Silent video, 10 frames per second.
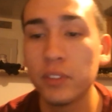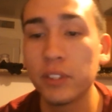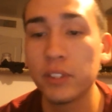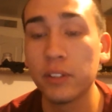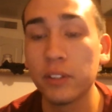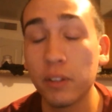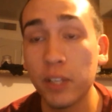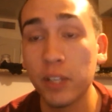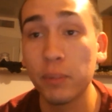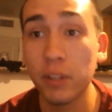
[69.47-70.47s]
to
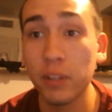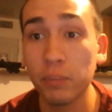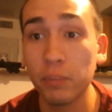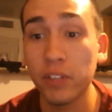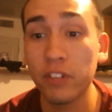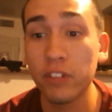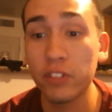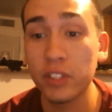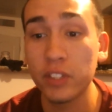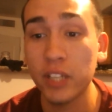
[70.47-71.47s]
keep the amplifier
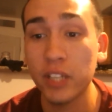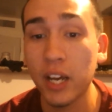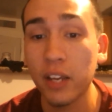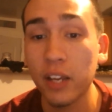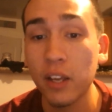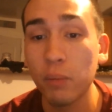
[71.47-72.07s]
efficiency high,